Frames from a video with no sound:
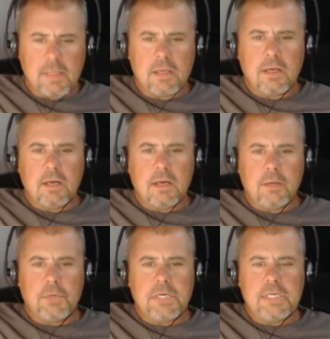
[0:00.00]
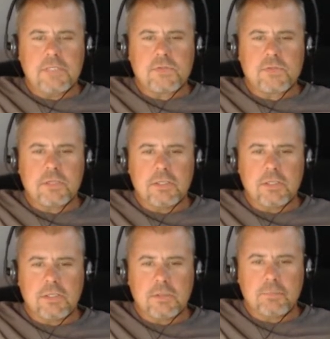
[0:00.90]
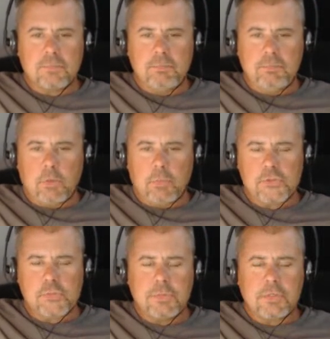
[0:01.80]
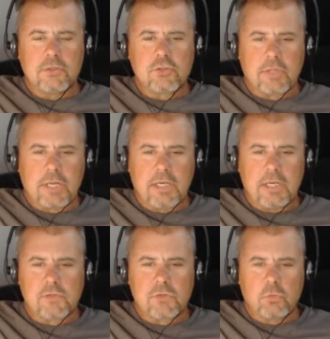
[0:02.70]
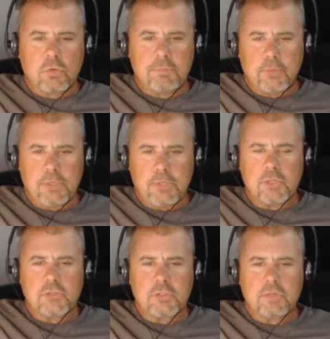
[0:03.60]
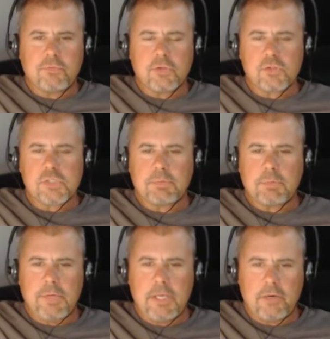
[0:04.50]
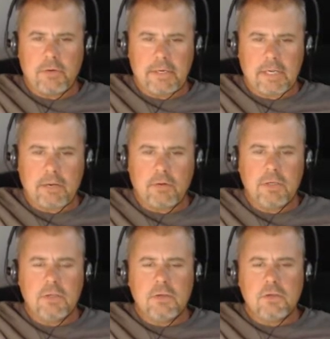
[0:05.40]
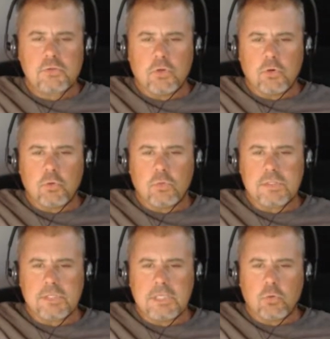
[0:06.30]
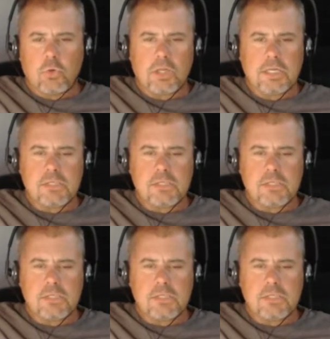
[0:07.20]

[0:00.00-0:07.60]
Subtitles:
But it's almost the middle of July, so we're pretty much in the full summer pattern right now. So once again, the walleyes and